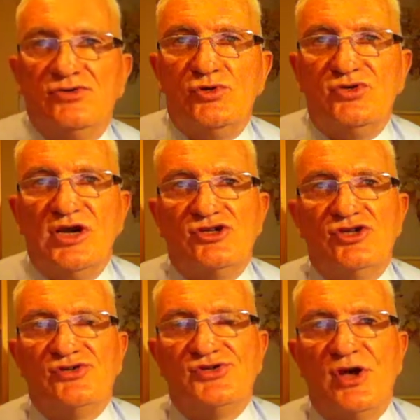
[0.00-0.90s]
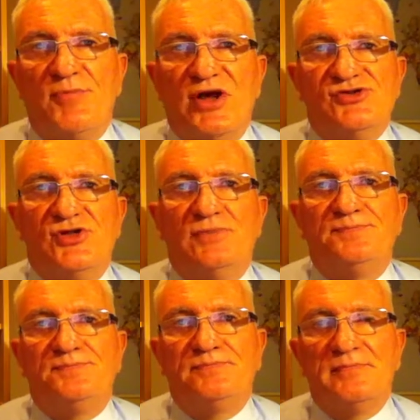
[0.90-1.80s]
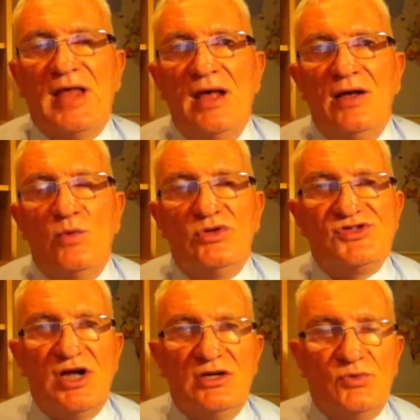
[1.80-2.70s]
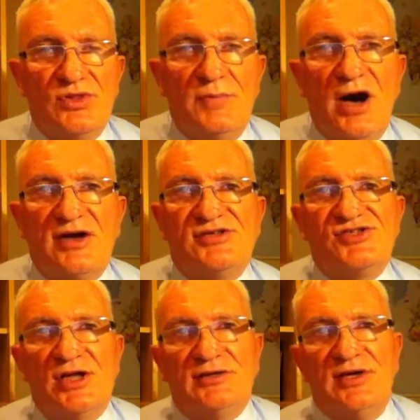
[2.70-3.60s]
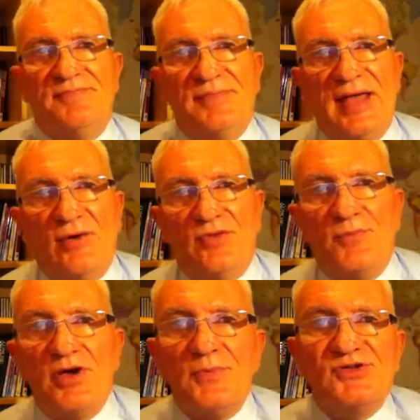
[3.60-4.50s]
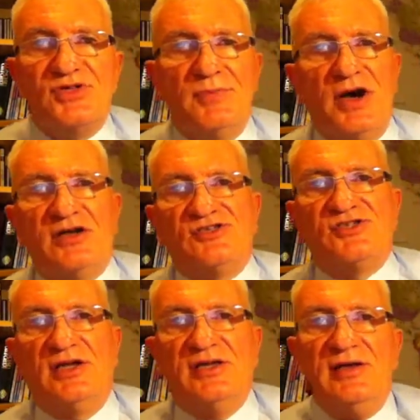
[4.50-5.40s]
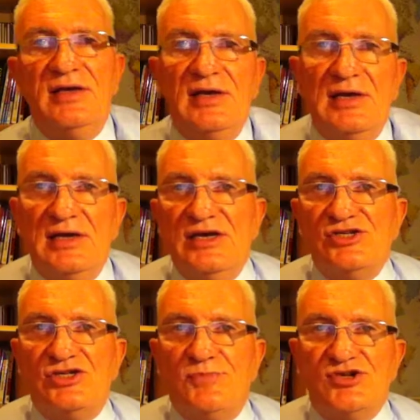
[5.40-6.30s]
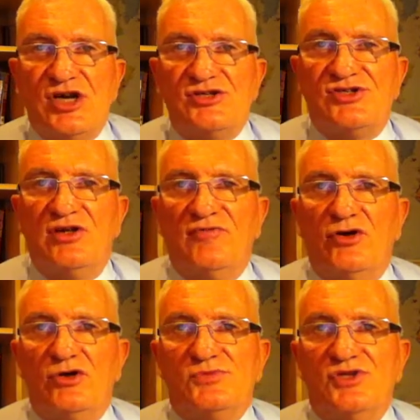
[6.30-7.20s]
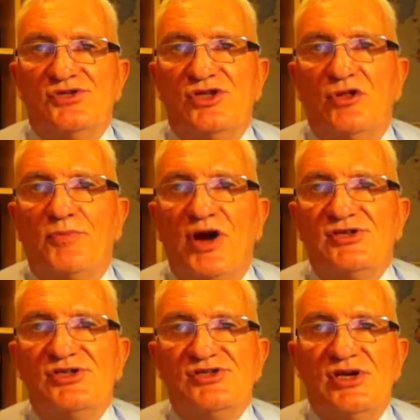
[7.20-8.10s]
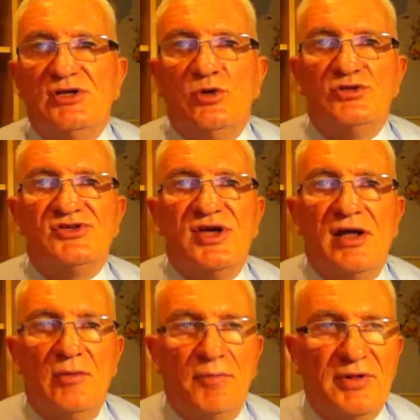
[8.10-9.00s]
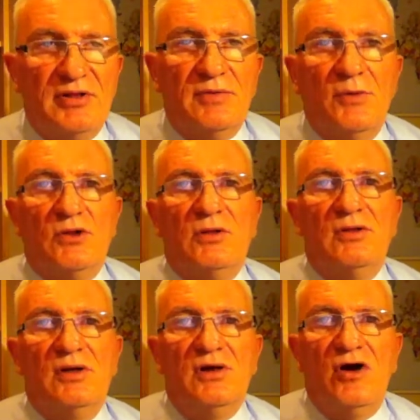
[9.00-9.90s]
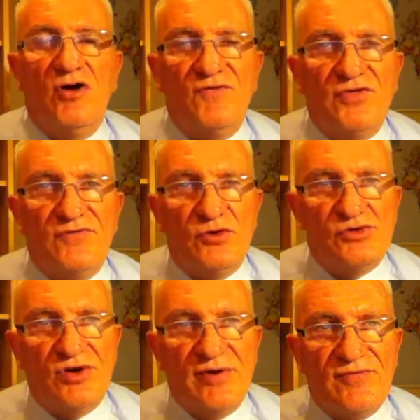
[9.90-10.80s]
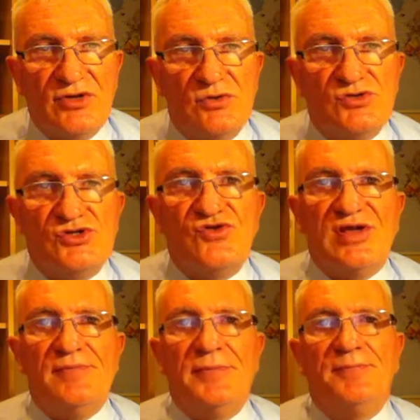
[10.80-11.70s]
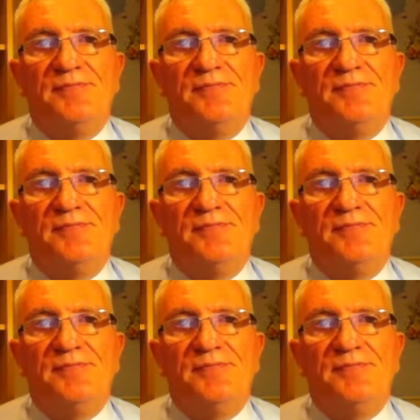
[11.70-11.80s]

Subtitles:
due diligence appraisal. We'll start with the market study. Now, the purpose of the market study is to project steel volumes and steel prices in order to help build a model of the future revenue stream.